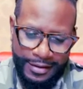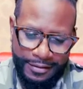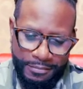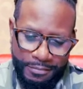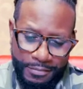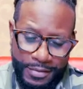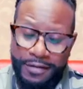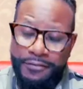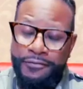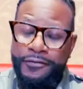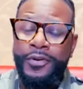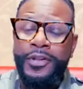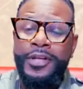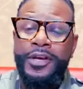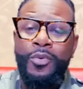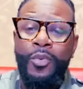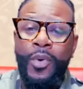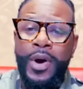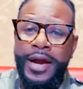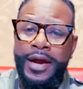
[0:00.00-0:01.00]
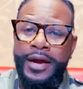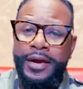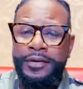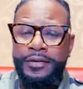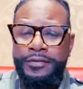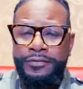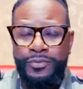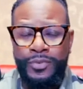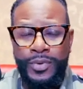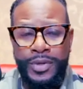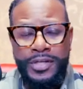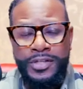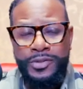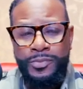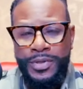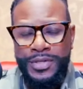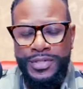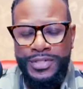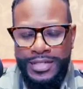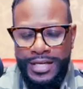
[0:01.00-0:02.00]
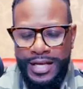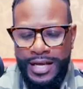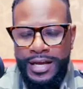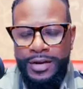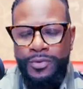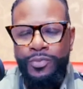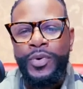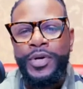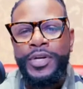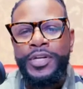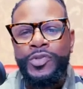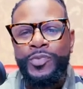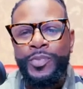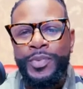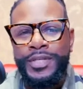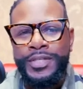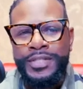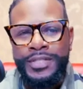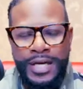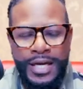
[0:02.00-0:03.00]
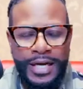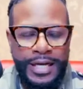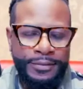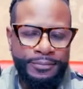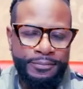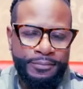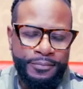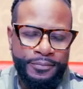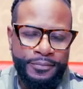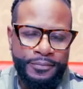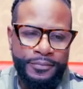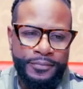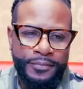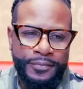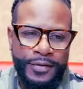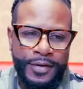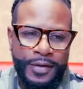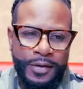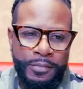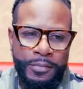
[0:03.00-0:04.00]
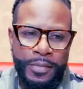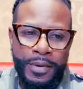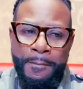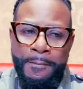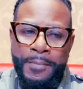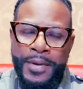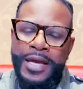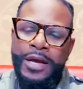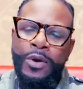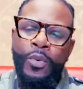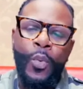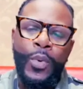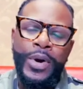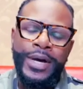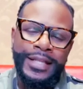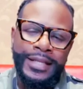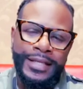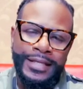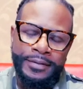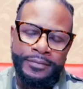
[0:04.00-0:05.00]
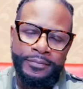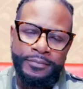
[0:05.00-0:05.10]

being fully aware of what has been said, what has been done, but being willing